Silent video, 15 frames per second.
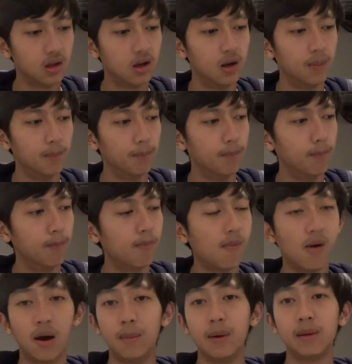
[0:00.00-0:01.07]
I
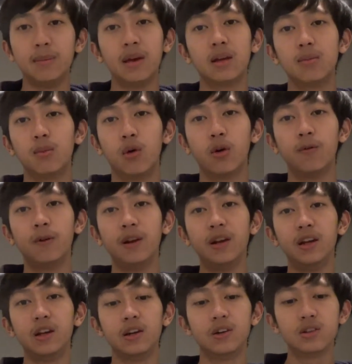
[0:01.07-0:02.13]
might make more
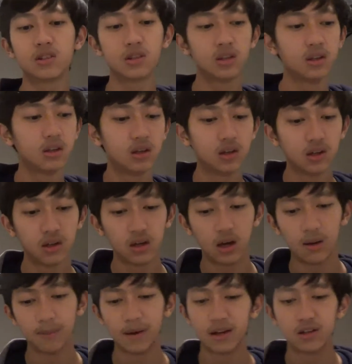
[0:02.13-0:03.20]
videos.
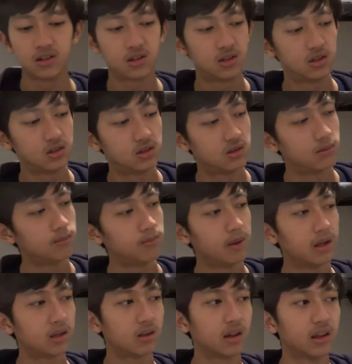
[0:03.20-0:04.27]
I might
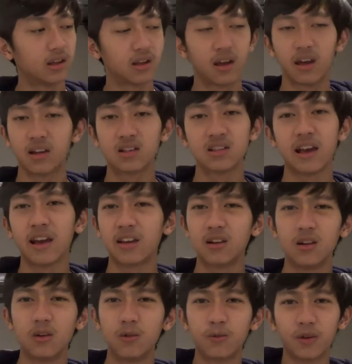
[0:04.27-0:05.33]
make like
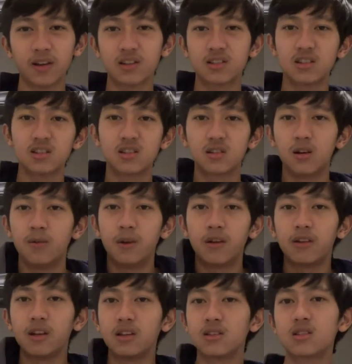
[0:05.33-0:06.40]
hexagonal Francisco
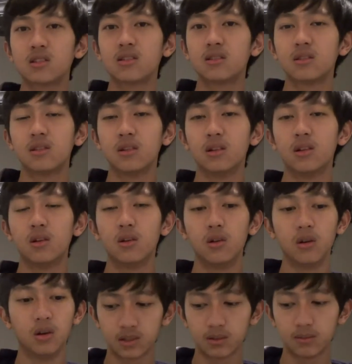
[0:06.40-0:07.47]
variants.
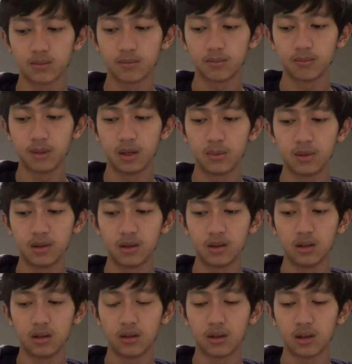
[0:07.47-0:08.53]

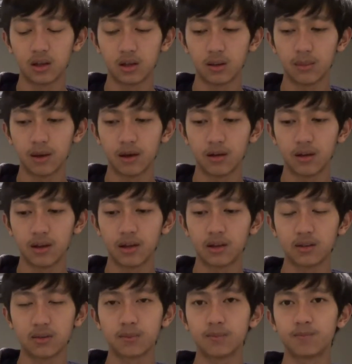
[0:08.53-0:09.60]
Maybe thinking about like